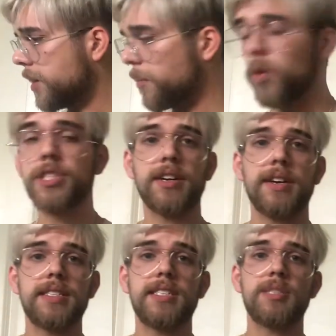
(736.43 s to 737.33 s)
most
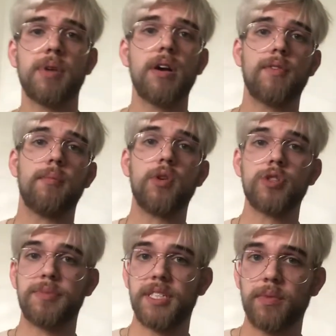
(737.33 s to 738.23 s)
synchronicities probably for
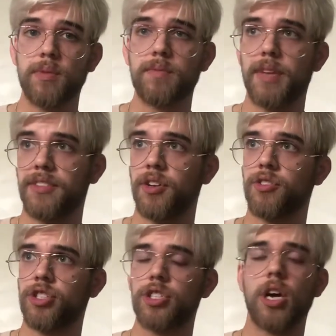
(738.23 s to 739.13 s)
most people, like they're
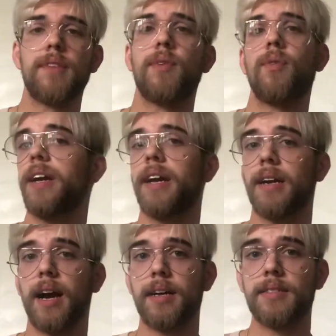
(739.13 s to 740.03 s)
just not even
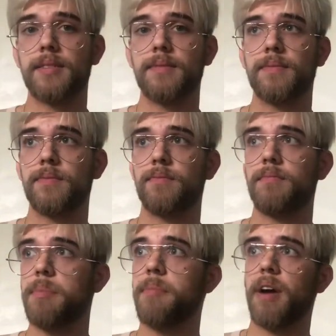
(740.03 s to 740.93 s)
recognized,
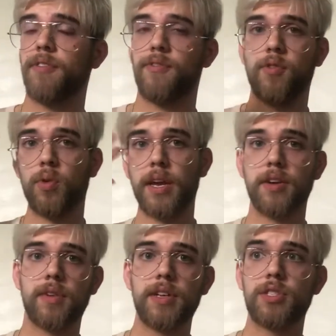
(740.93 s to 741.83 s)
maybe by full
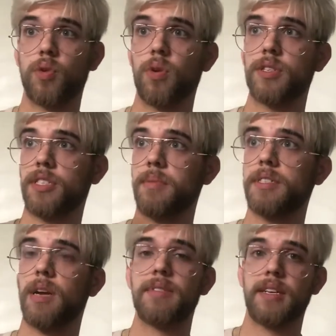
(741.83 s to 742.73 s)
ignorance, or
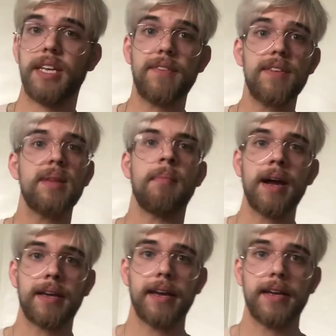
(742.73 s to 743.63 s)
sometimes even in
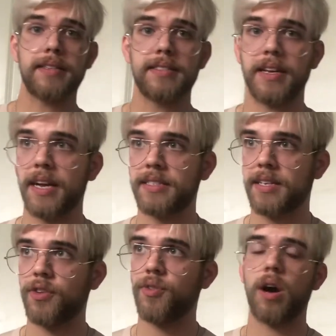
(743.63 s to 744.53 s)
my case, and I
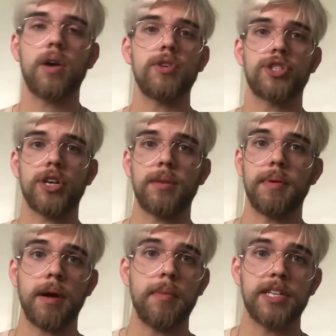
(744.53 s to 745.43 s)
tell you, I always try to be
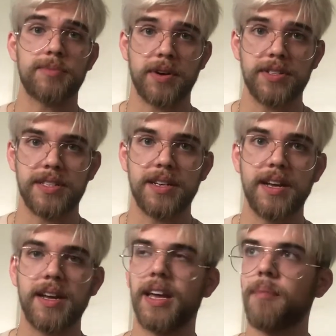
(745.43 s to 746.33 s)
my best person.
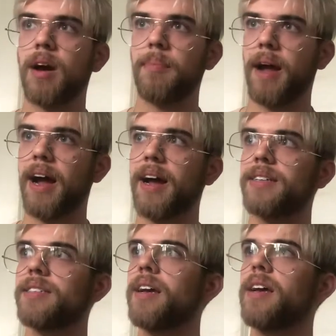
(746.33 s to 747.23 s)
In my
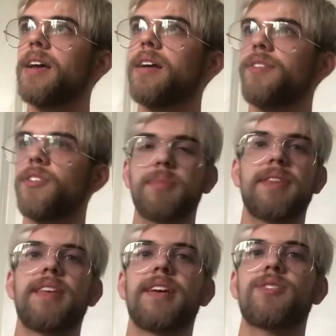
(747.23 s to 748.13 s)
past, there's
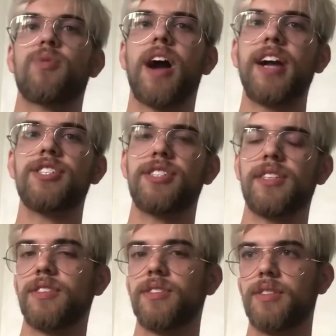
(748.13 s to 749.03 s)
been things where I just
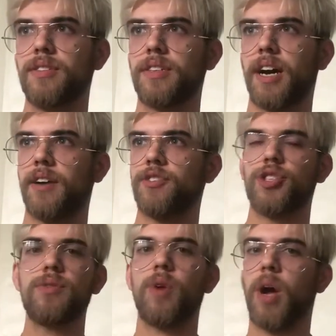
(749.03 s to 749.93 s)
kind
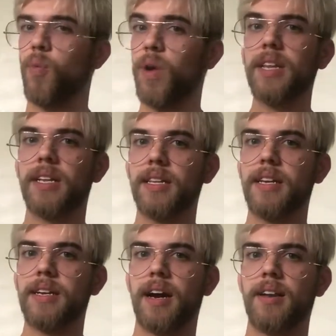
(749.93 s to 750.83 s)
of I
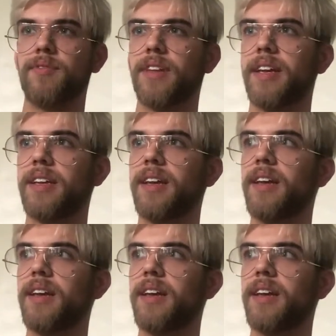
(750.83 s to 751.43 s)
willingly kind of like